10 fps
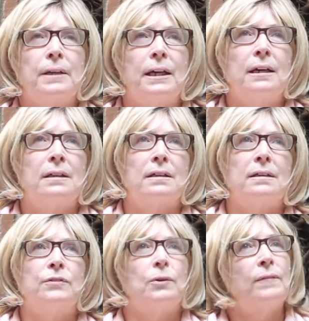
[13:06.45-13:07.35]
And
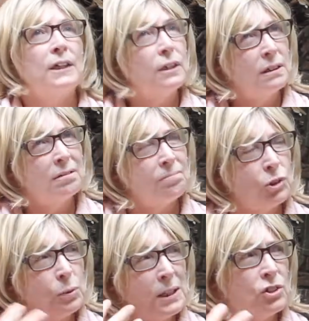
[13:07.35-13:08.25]
if you have any
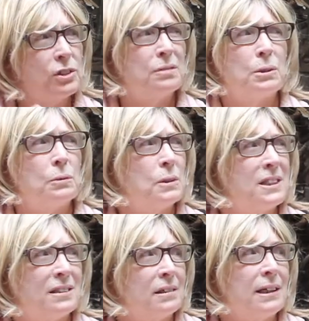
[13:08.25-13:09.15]
question, well, what's
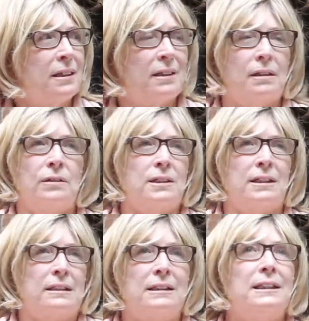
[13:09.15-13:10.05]
it like there? Is
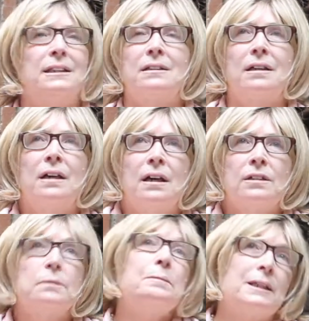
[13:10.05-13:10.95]
it clean?
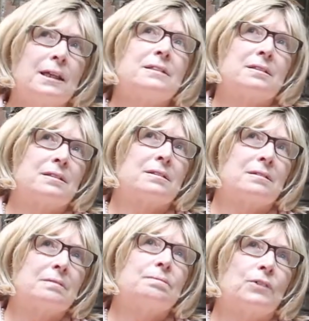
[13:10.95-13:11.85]
To me, that's
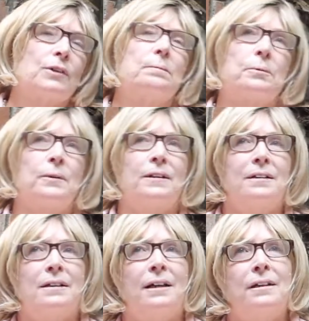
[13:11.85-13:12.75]
very
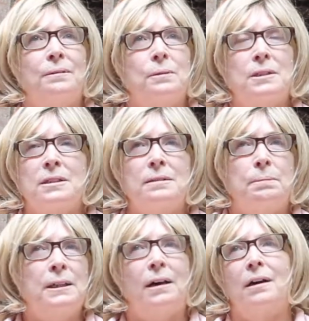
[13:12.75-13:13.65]
important, and it was
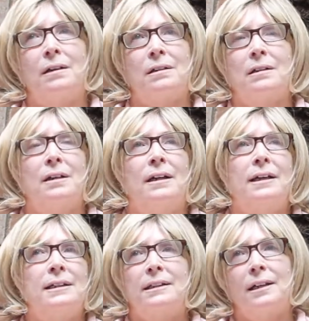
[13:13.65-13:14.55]
beyond
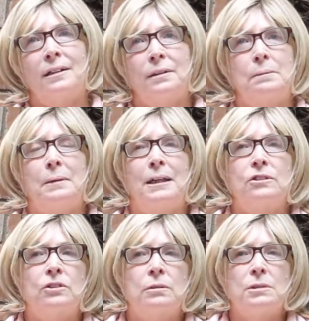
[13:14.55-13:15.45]
anything I could
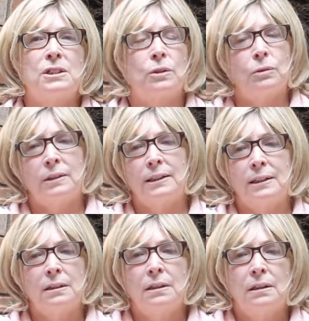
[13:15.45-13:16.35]
imagine. It was so
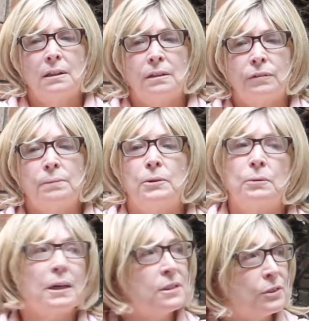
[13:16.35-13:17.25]
clean, from the
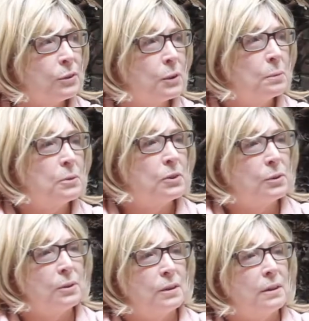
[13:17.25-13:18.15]
restroom
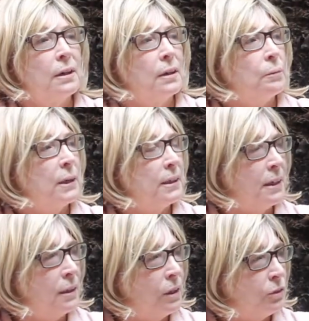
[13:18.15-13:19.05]
to the way
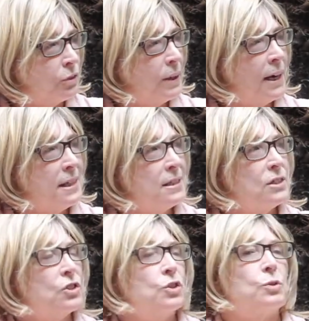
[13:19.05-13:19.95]
they all dress,
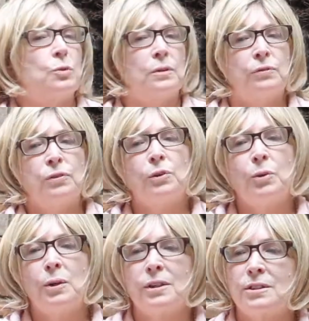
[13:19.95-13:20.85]
to the
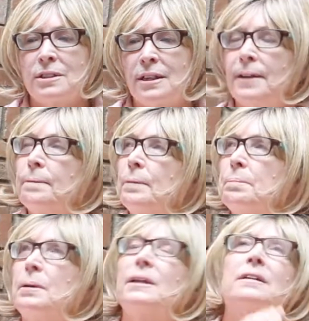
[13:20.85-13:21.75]
floors,
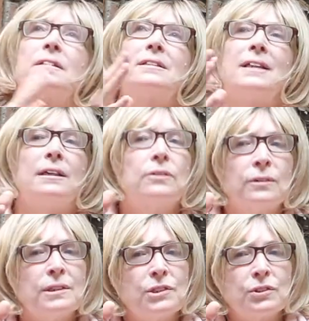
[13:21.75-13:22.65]
but the dental
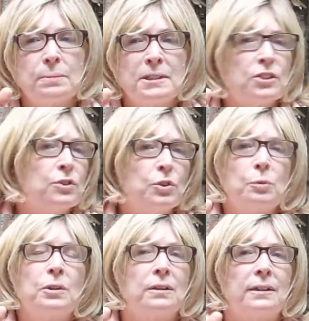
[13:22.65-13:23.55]
instruments you knew
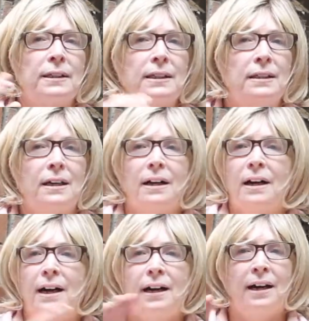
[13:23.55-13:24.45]
were clean.
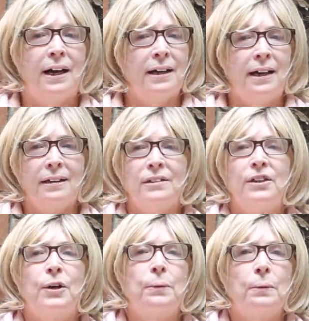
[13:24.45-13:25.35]
I had
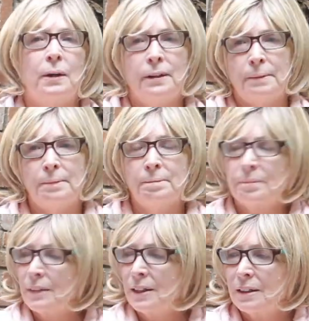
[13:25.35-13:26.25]
no
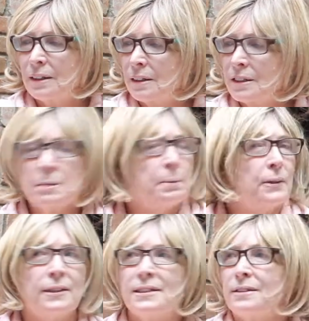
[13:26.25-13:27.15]

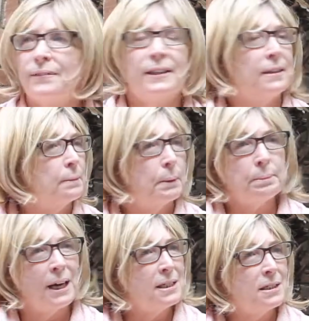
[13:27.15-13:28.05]
experience of anything but
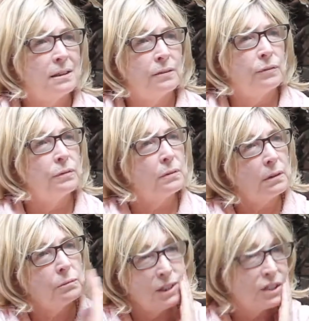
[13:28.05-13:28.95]
positive
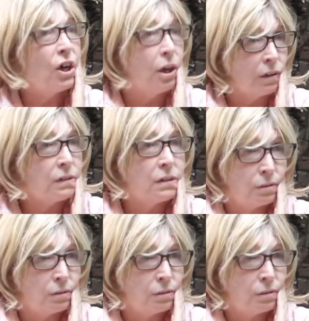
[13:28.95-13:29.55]
results.